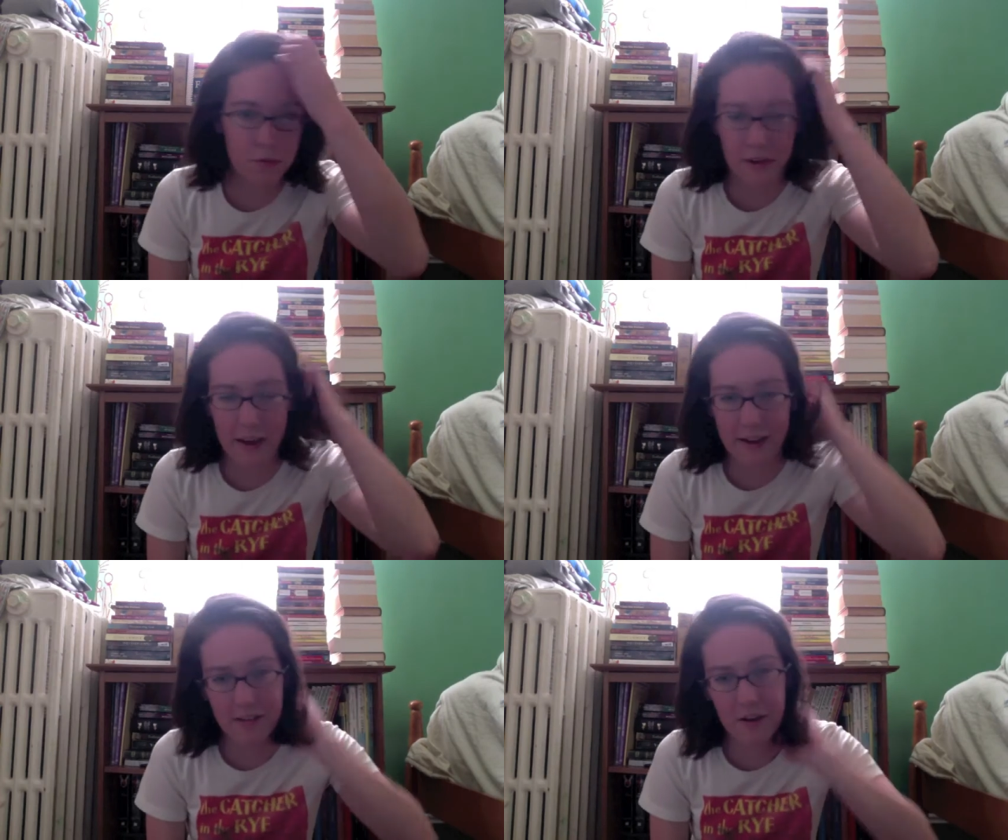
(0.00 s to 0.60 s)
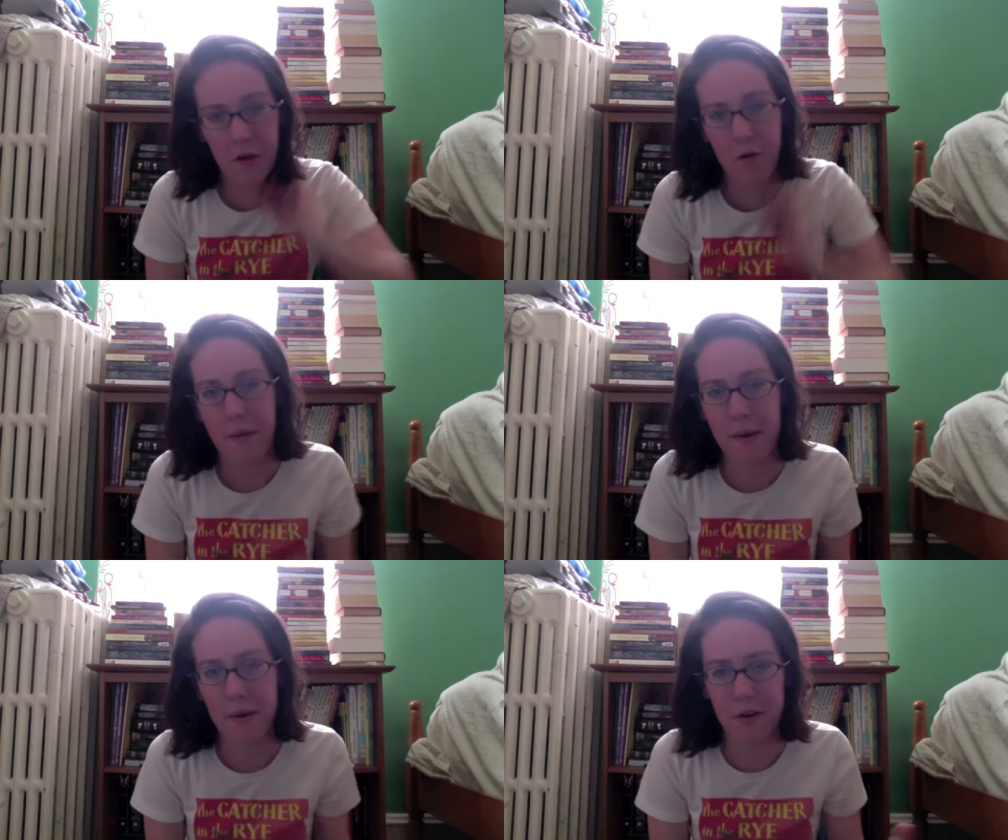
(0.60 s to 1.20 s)
fiasco
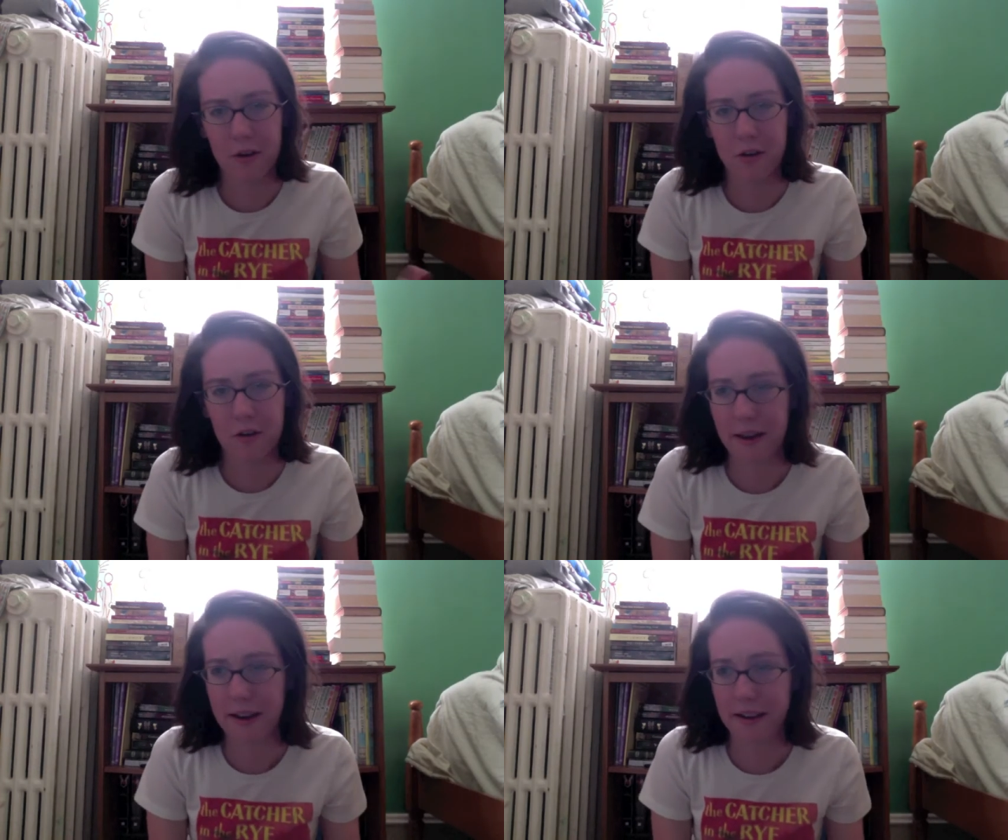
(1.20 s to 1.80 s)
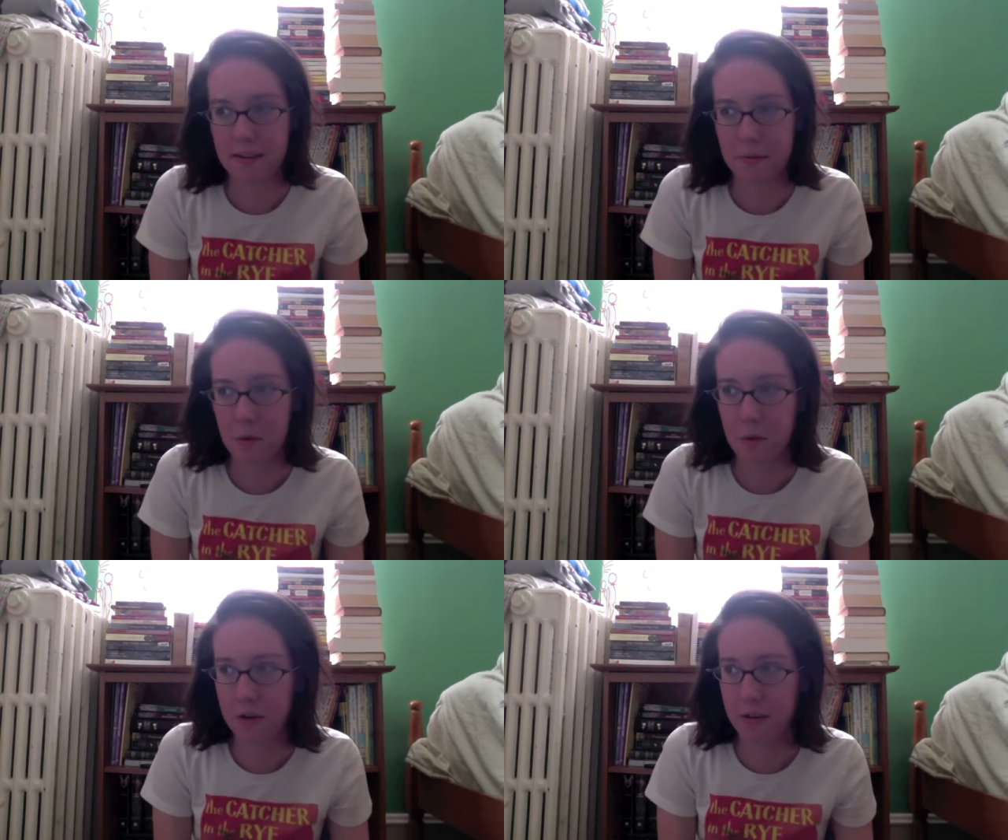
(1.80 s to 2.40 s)
about her getting some
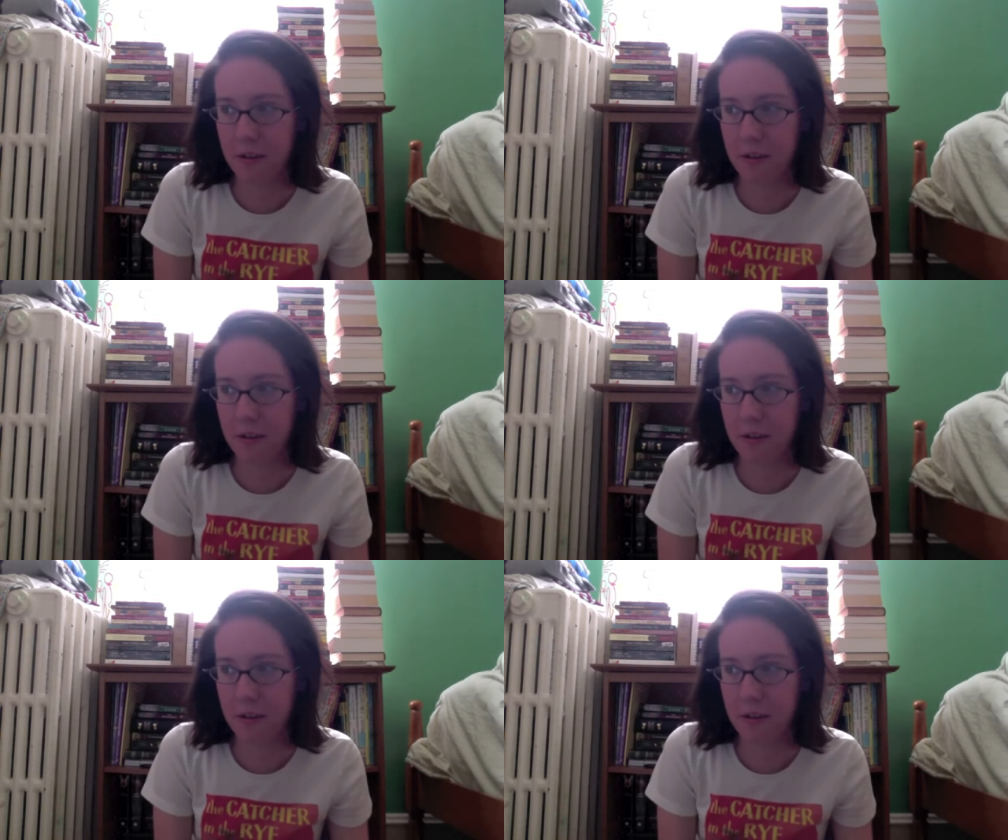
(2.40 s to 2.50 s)
award